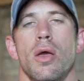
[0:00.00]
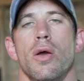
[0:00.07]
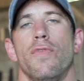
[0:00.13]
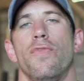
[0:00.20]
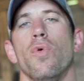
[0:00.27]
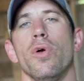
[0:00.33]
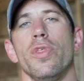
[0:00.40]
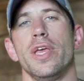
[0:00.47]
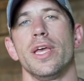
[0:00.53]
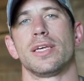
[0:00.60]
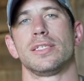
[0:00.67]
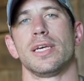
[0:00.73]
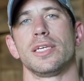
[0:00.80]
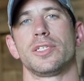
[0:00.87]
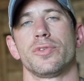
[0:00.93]
For the
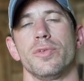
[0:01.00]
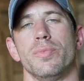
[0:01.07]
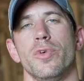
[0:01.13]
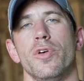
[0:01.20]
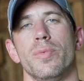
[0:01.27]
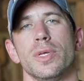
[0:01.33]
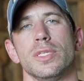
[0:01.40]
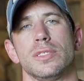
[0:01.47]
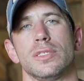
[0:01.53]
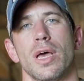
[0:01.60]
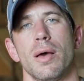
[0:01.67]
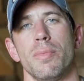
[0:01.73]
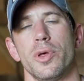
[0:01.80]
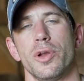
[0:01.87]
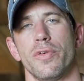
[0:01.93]
accessory movements,
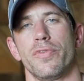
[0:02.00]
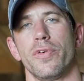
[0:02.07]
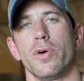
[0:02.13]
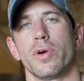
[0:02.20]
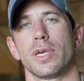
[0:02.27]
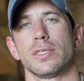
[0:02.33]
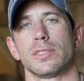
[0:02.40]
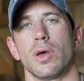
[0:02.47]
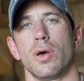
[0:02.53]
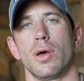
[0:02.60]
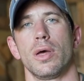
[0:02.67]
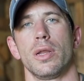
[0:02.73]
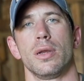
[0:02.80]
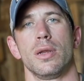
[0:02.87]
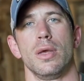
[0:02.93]
I'm gonna focus
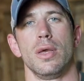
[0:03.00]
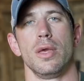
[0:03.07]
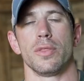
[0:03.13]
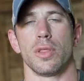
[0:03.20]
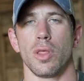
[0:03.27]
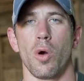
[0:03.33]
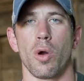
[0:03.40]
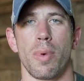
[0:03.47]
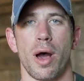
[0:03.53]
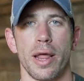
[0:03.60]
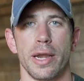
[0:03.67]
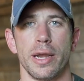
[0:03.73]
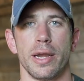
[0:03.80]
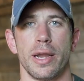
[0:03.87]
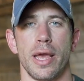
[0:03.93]
on the lower
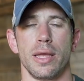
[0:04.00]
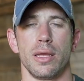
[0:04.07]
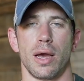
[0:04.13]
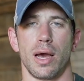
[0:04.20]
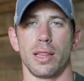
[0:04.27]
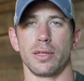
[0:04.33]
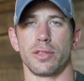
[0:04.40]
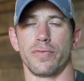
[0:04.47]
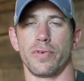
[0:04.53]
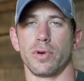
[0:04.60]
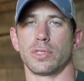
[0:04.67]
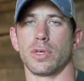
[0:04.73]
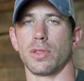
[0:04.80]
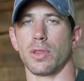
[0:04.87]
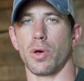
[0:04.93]
body today. I like to
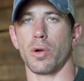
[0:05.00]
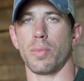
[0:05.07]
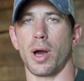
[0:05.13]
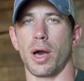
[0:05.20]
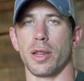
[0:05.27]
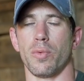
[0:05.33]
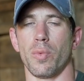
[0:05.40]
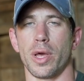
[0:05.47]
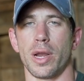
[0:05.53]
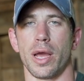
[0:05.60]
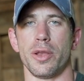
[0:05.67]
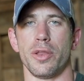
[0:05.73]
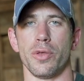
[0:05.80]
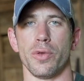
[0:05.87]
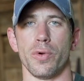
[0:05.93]
focus on the lower body when I
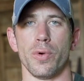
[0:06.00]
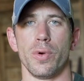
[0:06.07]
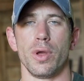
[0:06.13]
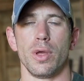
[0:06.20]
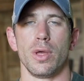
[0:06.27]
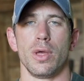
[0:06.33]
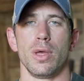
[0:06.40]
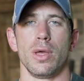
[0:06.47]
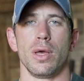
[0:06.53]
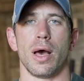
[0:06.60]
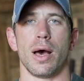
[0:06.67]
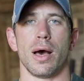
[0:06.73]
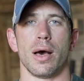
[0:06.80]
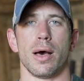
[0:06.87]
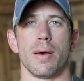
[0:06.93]
do
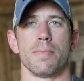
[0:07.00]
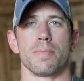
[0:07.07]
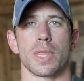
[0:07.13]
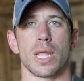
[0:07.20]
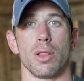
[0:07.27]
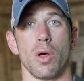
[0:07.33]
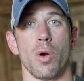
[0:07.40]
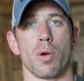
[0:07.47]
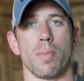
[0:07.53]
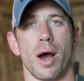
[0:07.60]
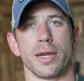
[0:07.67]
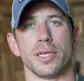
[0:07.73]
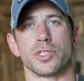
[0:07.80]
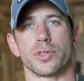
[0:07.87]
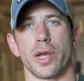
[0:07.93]
a lower
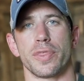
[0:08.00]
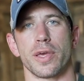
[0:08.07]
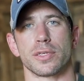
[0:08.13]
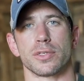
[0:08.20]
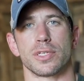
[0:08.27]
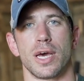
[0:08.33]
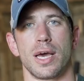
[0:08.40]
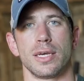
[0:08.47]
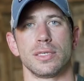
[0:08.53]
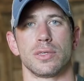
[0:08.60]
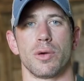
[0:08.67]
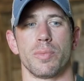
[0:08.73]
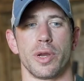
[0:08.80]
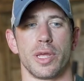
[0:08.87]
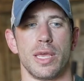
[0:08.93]
body strength exercise, so
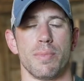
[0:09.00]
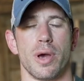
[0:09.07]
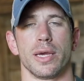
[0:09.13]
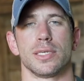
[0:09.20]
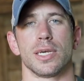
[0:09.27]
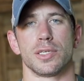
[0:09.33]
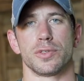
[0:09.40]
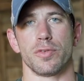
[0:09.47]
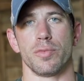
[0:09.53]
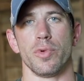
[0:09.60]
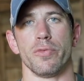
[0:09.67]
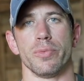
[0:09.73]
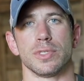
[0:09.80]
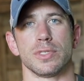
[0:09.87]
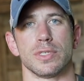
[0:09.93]
I'm gonna keep my accessory
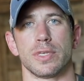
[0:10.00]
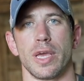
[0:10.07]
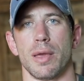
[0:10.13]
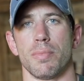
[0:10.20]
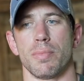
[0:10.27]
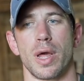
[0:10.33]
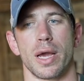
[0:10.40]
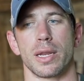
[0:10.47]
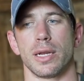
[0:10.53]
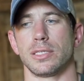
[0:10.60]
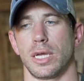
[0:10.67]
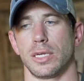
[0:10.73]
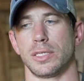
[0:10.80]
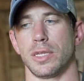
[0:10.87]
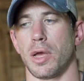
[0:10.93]
movements the same. I'm not gonna
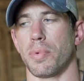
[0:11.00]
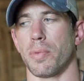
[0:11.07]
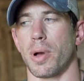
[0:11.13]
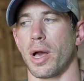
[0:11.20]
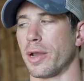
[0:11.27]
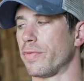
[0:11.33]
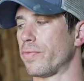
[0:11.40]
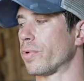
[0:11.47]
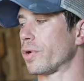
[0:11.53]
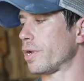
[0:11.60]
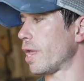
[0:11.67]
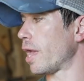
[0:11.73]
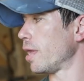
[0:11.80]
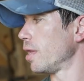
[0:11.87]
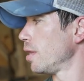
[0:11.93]
touch the upper body for
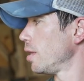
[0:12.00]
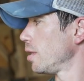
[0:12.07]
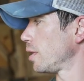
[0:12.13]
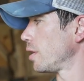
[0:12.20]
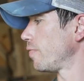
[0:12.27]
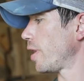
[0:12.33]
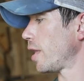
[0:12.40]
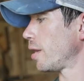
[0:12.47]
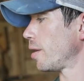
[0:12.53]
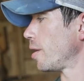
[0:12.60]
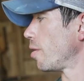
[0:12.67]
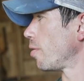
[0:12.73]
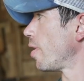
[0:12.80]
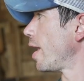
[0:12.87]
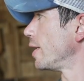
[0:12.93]
today. Give that
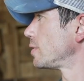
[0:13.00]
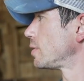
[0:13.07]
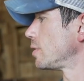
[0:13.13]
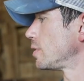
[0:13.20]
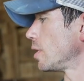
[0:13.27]
area a rest.